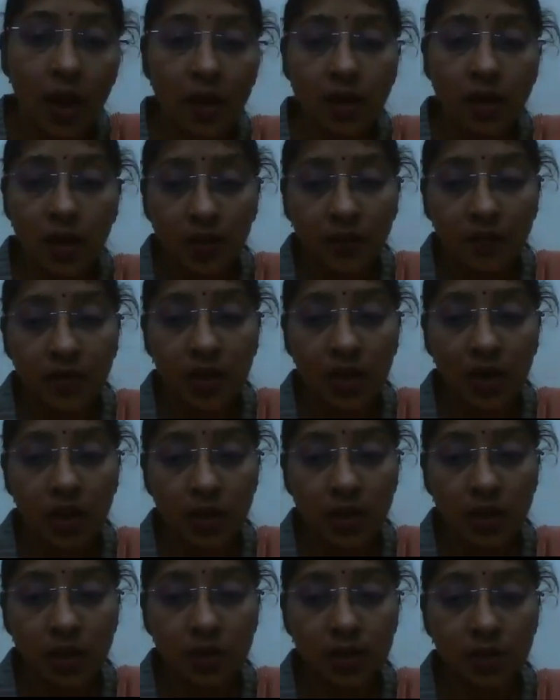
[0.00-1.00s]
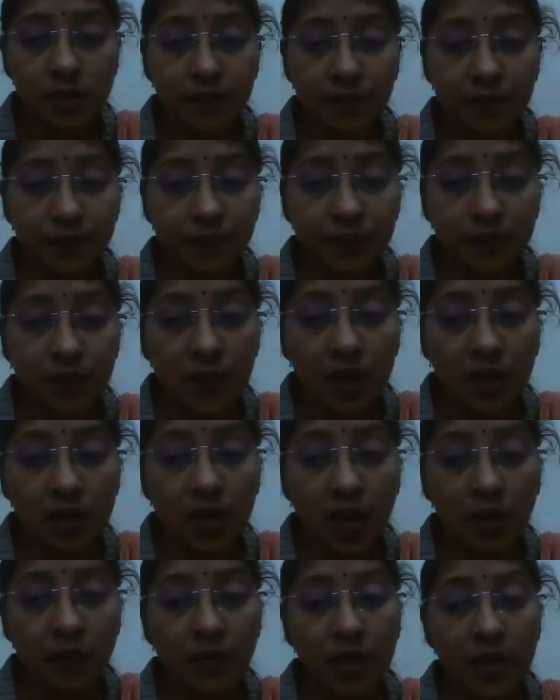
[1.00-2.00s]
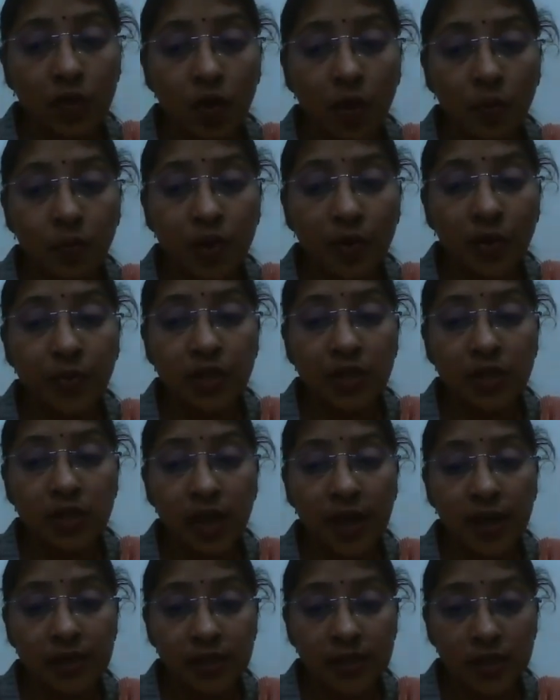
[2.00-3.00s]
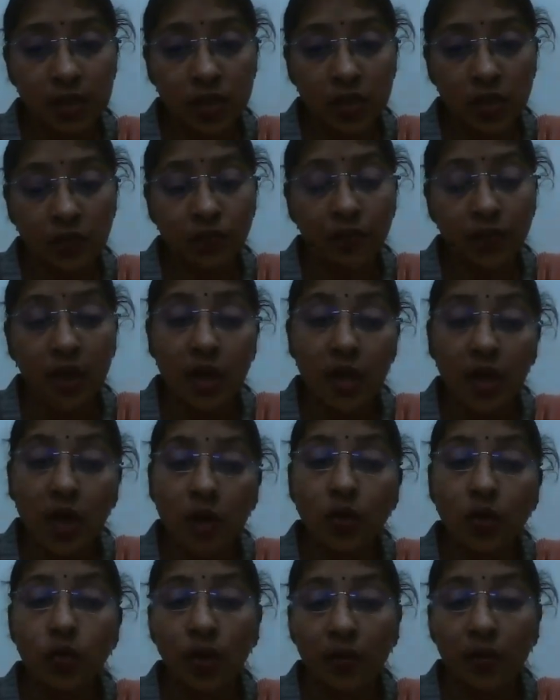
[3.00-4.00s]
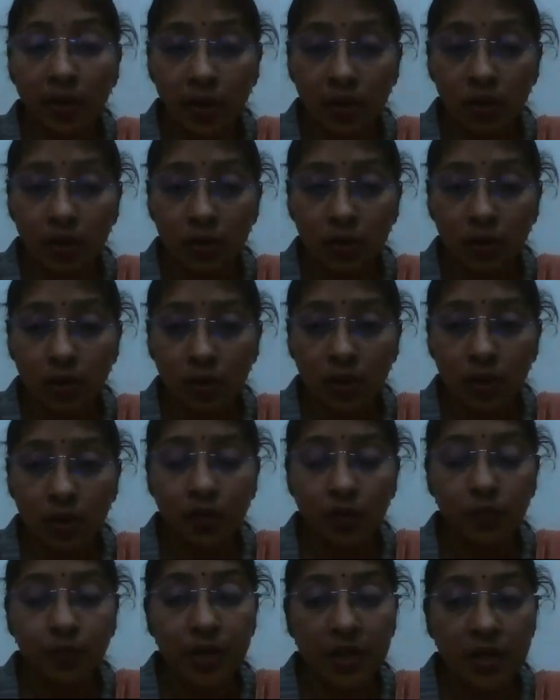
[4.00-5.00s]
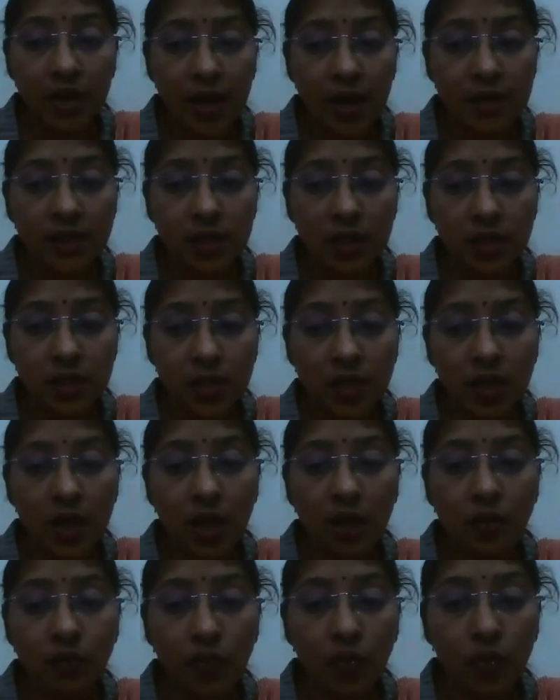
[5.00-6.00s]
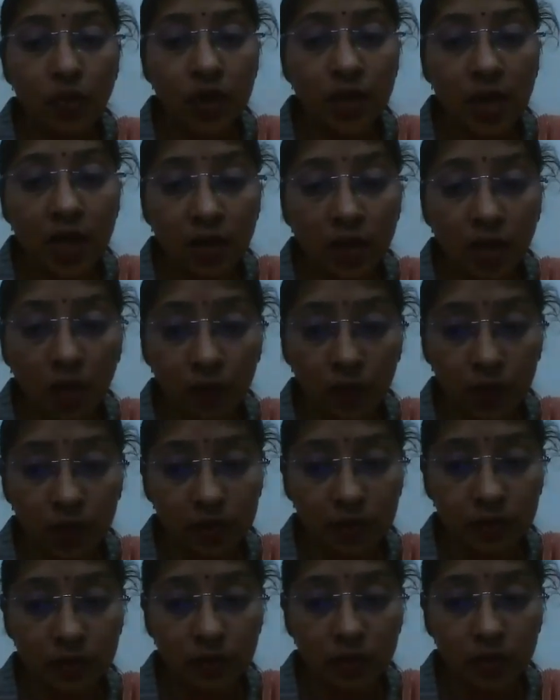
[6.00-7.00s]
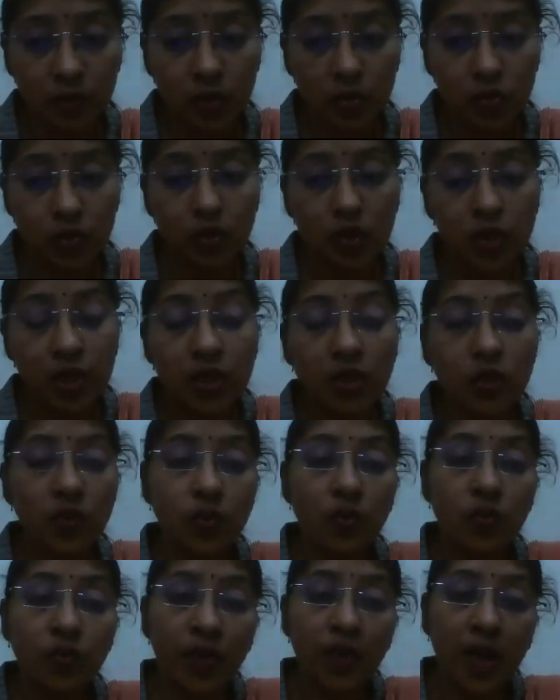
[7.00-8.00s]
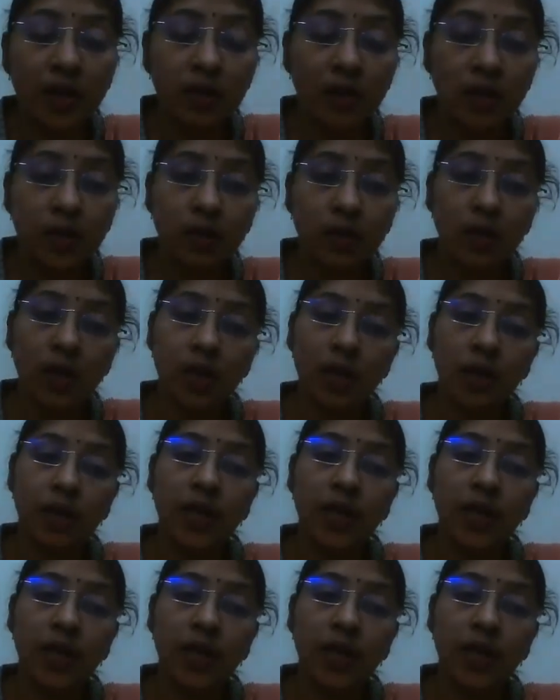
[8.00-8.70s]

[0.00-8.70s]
and if there is doubling of the beta SCG, failure to double beta SCG in 48 hours. So these two factors